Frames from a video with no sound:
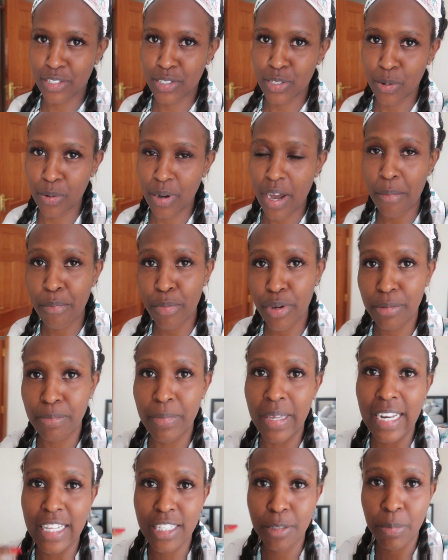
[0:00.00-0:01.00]
So come with
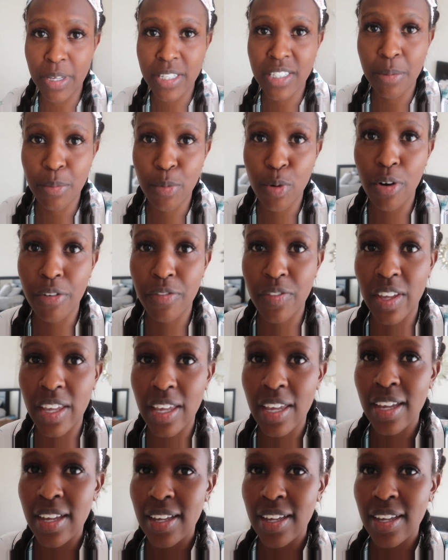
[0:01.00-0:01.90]
me, let's make some coffee.